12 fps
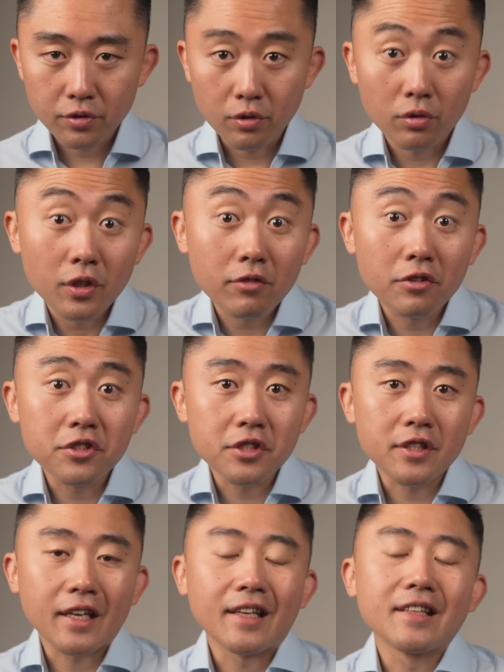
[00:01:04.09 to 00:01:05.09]
Your liver
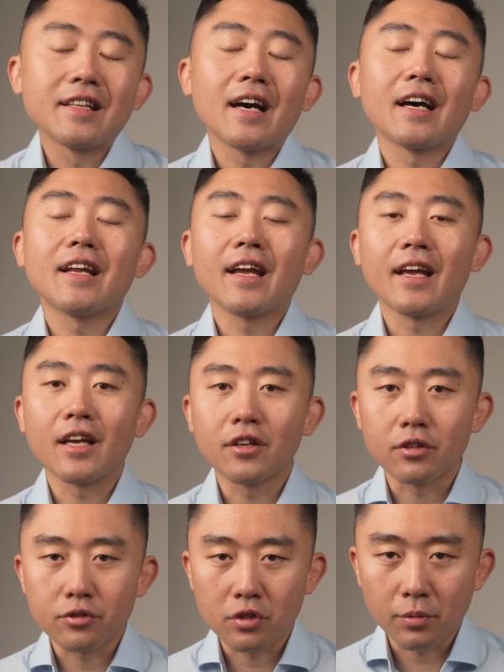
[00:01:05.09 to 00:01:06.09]
just cannot
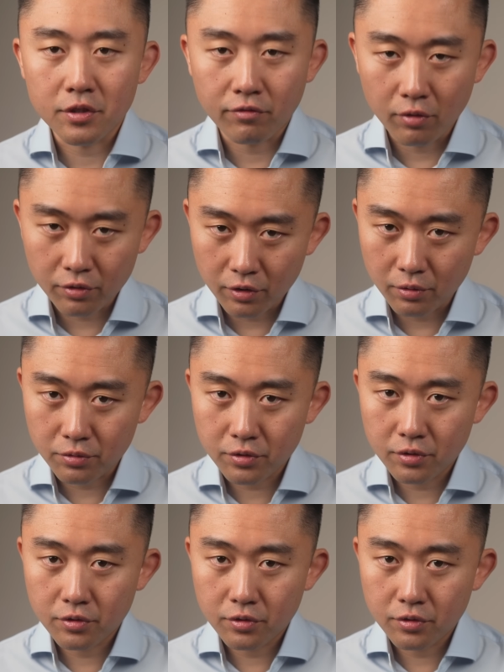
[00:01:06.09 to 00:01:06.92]
handle too much fructose,